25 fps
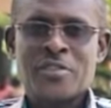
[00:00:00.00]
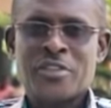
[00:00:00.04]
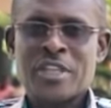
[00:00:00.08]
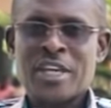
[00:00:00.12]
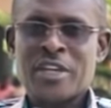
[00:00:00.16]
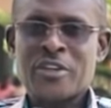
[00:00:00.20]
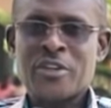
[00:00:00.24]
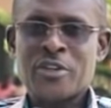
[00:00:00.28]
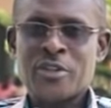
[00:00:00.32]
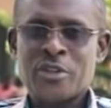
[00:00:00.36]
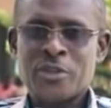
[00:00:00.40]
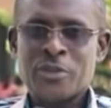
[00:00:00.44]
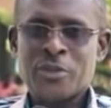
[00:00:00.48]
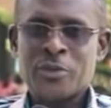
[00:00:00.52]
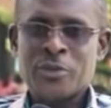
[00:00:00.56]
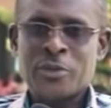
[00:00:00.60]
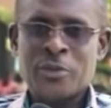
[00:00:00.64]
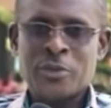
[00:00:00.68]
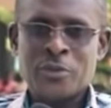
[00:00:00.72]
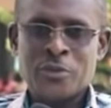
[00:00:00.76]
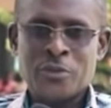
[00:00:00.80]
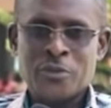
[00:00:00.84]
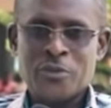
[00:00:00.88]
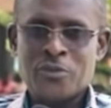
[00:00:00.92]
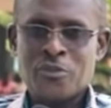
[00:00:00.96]
thank
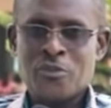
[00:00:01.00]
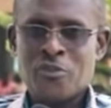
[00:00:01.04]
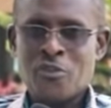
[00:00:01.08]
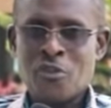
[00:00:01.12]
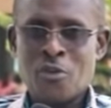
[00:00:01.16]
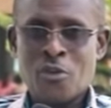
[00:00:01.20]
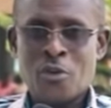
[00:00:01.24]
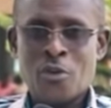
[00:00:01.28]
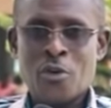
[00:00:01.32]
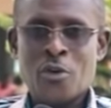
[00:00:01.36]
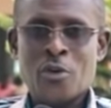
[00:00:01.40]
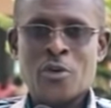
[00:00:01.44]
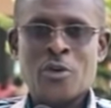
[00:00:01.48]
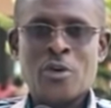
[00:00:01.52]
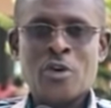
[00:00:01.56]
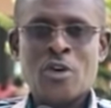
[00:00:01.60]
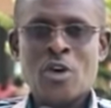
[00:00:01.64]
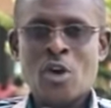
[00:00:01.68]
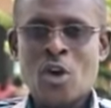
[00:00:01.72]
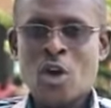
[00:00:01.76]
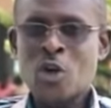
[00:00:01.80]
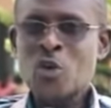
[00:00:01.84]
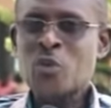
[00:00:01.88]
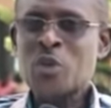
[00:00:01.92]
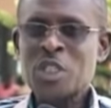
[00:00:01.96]
you for
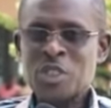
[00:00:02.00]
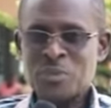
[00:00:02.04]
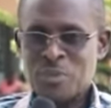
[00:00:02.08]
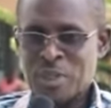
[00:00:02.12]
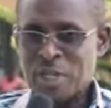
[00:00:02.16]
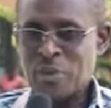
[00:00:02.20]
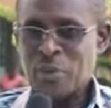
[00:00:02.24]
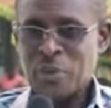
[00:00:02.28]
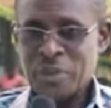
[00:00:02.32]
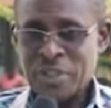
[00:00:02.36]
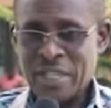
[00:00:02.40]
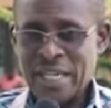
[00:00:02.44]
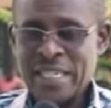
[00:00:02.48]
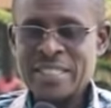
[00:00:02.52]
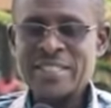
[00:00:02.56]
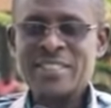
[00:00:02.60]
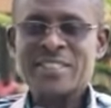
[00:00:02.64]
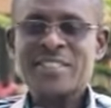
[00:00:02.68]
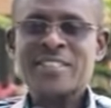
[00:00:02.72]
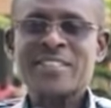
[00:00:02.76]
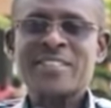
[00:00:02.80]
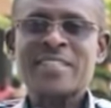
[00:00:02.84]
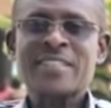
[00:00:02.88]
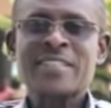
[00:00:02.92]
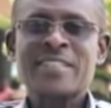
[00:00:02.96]
always being with
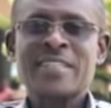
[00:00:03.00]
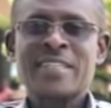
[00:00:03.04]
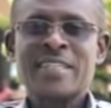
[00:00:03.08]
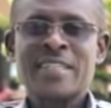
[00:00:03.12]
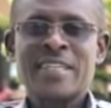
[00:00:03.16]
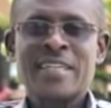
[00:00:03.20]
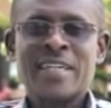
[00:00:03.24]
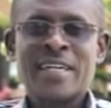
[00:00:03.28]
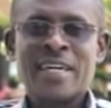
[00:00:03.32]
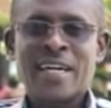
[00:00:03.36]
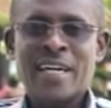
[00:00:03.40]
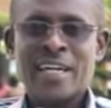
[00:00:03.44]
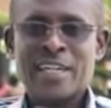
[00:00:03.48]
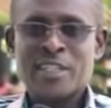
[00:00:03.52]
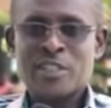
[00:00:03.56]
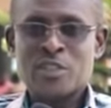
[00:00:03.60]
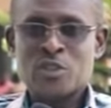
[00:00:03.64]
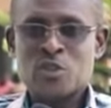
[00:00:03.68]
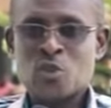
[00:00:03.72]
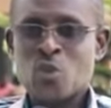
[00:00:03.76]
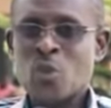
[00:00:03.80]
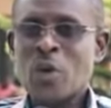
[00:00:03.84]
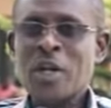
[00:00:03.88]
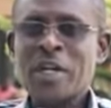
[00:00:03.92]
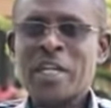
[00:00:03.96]
us
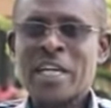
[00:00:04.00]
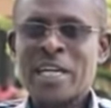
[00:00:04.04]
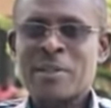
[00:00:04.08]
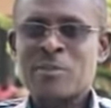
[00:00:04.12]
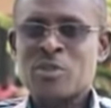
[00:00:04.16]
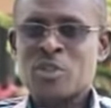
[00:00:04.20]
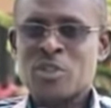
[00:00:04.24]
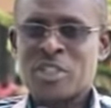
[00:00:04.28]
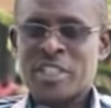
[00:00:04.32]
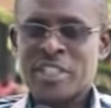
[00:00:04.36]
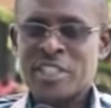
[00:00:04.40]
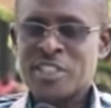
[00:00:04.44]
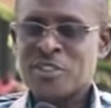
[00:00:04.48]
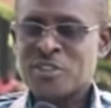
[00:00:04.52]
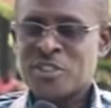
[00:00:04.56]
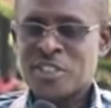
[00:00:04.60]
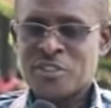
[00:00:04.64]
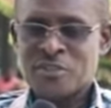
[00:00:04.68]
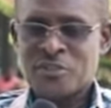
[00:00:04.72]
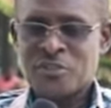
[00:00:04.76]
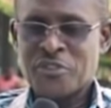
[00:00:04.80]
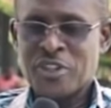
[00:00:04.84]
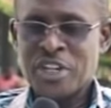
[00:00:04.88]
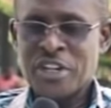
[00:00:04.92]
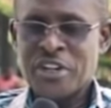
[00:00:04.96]
and welcome to
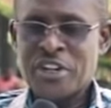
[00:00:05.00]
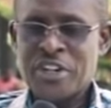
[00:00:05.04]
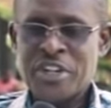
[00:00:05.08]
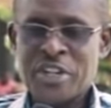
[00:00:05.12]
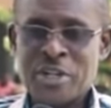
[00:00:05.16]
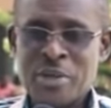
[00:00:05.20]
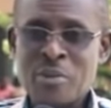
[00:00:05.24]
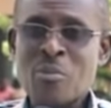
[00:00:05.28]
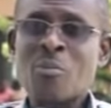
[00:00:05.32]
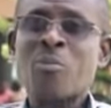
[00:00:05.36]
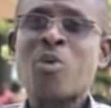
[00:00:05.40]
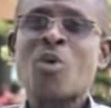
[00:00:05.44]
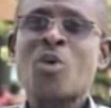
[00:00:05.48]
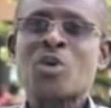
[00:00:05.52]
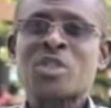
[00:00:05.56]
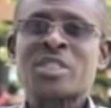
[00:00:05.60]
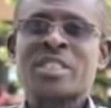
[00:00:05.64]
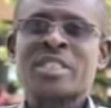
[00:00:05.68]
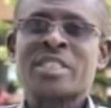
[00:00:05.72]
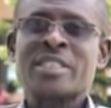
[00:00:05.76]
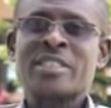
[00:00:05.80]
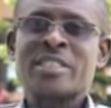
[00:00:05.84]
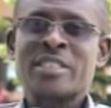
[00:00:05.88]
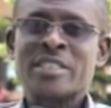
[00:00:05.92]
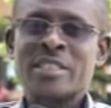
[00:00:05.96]
this very
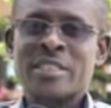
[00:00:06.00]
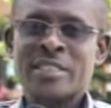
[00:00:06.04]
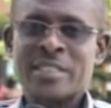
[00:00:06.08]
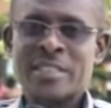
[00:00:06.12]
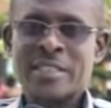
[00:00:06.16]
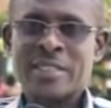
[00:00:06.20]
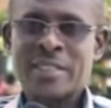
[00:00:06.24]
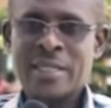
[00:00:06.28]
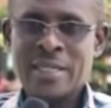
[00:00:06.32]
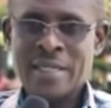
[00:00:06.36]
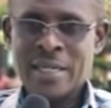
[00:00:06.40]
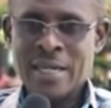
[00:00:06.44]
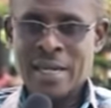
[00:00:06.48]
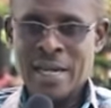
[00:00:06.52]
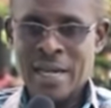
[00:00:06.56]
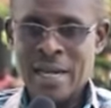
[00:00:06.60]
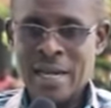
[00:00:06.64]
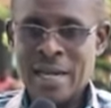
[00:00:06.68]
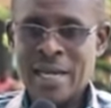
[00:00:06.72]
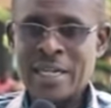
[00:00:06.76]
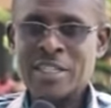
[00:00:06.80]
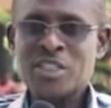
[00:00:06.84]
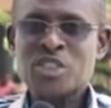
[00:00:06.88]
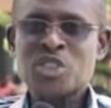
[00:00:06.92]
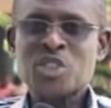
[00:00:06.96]
important
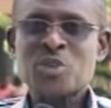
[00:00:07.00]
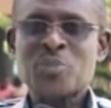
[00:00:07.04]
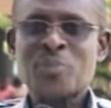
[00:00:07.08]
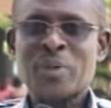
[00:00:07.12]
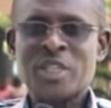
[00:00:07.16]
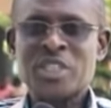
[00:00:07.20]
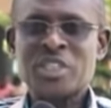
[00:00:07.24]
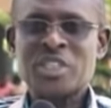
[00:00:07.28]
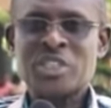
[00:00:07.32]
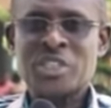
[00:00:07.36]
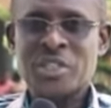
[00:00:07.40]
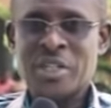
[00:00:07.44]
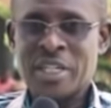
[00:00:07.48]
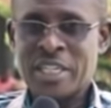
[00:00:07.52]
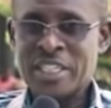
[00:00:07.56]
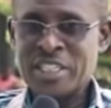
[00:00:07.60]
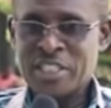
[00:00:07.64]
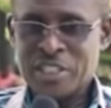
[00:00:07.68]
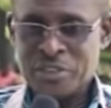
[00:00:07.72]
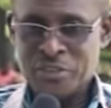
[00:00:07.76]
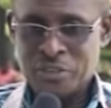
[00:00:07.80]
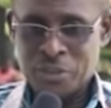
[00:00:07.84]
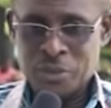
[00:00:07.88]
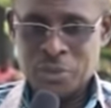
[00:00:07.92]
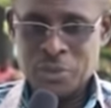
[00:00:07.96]
uh, special
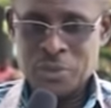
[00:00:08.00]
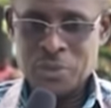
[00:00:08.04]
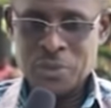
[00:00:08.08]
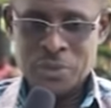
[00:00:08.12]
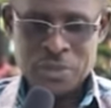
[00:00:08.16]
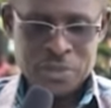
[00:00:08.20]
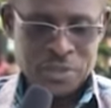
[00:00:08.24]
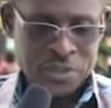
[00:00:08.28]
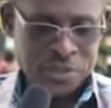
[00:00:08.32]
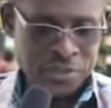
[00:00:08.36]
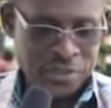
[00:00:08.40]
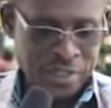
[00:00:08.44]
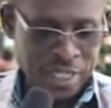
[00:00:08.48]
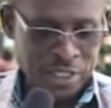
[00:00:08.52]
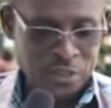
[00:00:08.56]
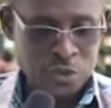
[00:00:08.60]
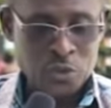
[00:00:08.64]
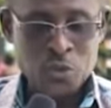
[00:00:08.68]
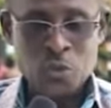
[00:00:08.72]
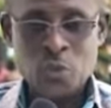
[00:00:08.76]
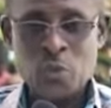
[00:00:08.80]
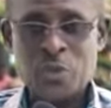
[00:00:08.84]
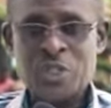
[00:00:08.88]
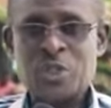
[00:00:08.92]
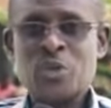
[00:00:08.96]
interview
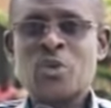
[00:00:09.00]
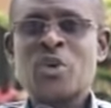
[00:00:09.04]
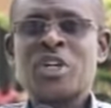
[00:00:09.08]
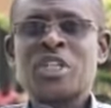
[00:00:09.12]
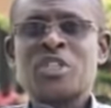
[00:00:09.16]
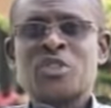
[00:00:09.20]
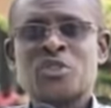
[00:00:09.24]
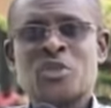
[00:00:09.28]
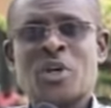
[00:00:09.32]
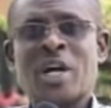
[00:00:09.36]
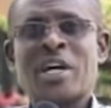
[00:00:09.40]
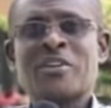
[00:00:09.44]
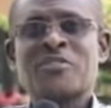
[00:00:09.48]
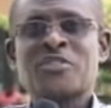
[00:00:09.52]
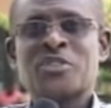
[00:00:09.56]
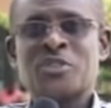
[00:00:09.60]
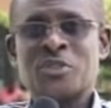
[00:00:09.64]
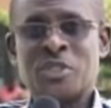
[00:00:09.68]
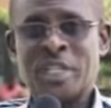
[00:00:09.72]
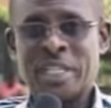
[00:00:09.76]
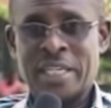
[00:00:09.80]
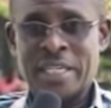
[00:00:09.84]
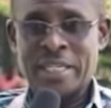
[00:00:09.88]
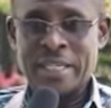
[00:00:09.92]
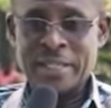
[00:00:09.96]
that we're going to have
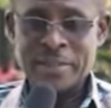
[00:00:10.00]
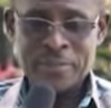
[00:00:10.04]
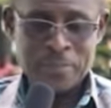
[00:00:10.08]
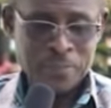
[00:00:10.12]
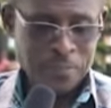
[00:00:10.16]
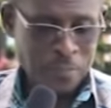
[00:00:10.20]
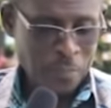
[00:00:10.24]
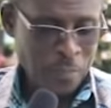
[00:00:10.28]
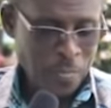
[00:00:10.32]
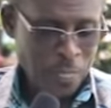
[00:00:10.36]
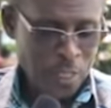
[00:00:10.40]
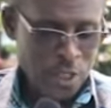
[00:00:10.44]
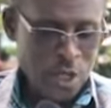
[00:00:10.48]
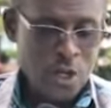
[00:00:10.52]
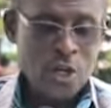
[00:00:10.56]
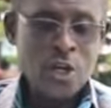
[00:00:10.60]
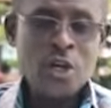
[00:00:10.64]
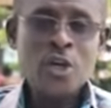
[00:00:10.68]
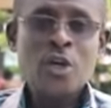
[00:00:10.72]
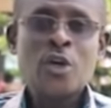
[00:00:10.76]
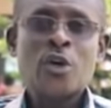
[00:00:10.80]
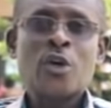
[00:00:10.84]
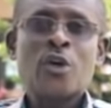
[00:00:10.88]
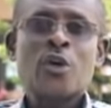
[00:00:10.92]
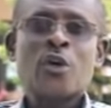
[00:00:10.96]
today.
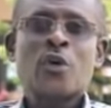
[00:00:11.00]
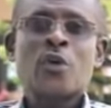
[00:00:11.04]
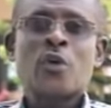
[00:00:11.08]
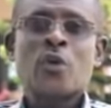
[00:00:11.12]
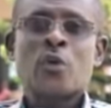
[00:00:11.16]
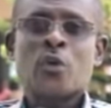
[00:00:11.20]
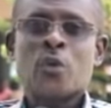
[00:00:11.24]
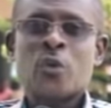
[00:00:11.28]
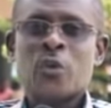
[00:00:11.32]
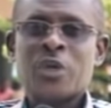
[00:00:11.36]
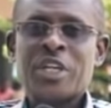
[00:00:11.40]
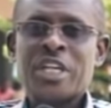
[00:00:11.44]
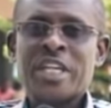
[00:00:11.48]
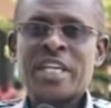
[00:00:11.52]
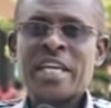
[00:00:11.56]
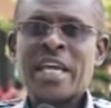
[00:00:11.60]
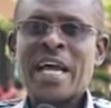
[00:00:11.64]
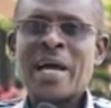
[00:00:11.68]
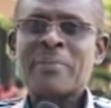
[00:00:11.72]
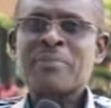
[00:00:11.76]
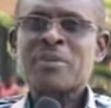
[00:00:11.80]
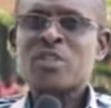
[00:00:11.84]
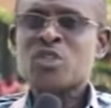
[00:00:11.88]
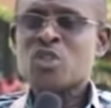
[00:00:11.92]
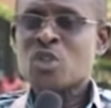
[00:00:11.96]
We
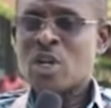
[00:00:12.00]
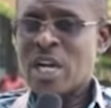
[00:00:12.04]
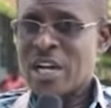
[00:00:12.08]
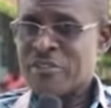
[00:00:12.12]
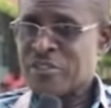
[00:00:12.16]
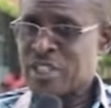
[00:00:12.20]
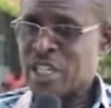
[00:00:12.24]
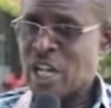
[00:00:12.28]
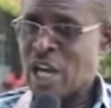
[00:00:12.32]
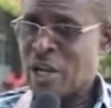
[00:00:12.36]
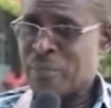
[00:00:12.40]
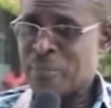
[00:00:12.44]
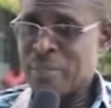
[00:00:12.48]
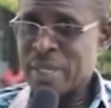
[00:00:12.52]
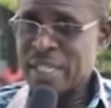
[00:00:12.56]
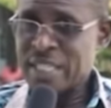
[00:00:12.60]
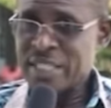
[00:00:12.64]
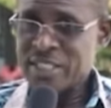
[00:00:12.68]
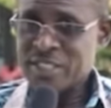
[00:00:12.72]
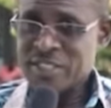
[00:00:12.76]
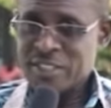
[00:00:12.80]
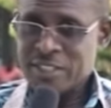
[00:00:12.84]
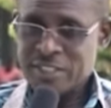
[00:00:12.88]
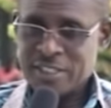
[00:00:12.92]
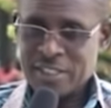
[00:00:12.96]
happen to have in our
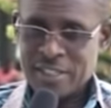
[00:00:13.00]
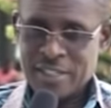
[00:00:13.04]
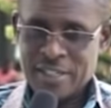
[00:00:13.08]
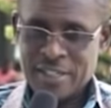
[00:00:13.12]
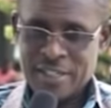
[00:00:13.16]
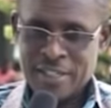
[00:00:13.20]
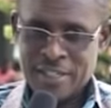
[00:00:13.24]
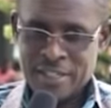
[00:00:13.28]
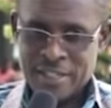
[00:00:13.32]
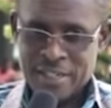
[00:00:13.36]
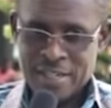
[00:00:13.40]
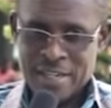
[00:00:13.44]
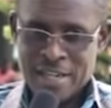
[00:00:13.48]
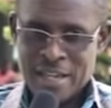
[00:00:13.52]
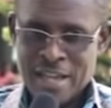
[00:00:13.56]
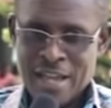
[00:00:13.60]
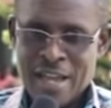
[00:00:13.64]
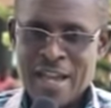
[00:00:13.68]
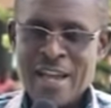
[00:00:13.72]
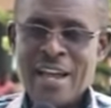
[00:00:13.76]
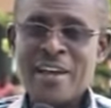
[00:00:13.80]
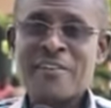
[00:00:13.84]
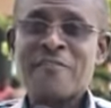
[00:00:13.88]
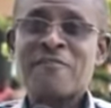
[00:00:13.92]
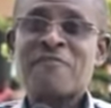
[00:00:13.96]
midst
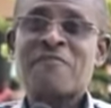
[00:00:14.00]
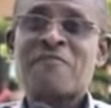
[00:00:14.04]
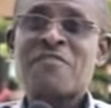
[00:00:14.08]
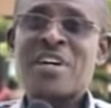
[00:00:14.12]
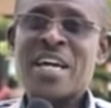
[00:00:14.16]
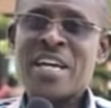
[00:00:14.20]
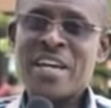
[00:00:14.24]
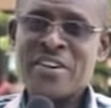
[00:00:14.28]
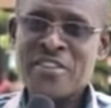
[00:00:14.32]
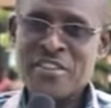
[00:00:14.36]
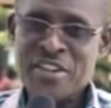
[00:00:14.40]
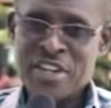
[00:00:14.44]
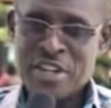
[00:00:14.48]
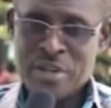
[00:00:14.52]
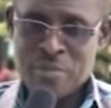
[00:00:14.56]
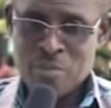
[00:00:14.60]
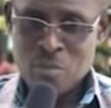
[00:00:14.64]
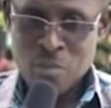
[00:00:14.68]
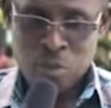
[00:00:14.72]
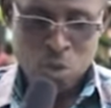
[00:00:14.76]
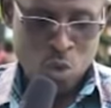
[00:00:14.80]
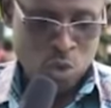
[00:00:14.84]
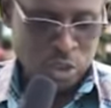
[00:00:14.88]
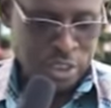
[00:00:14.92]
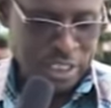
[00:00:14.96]
a very
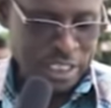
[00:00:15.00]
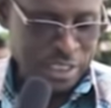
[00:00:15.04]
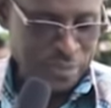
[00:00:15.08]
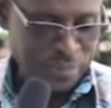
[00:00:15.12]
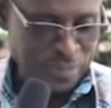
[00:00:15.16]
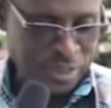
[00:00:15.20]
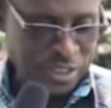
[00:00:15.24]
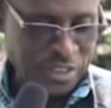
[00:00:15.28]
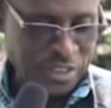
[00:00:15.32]
important